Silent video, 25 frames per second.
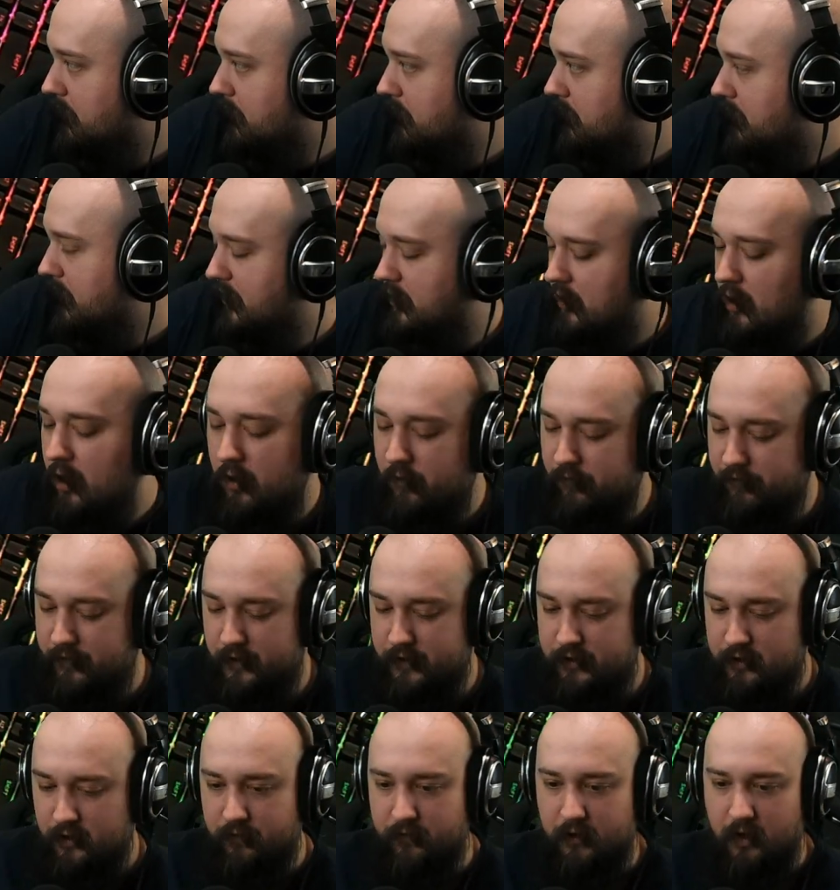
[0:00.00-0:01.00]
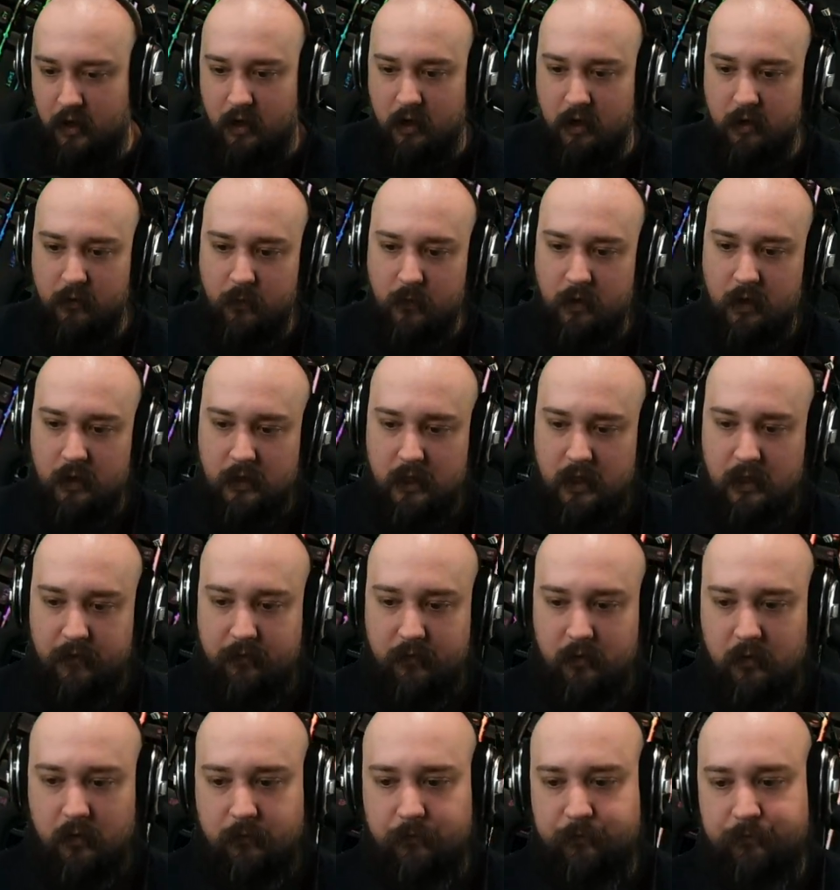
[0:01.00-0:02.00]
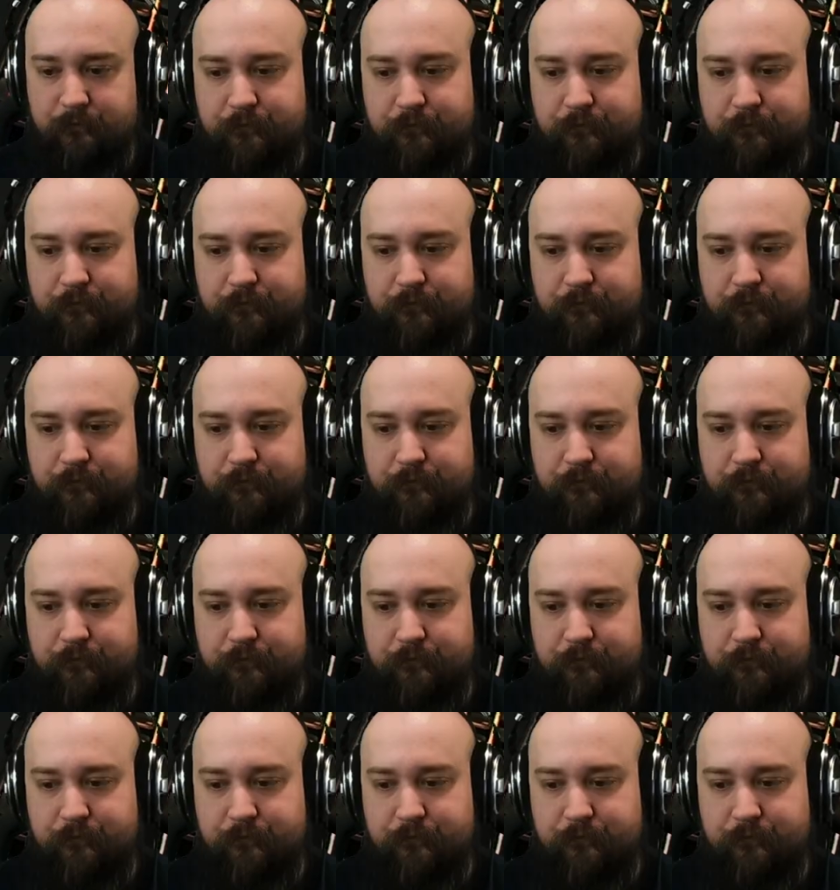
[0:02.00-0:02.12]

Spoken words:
solve this on the hardware level.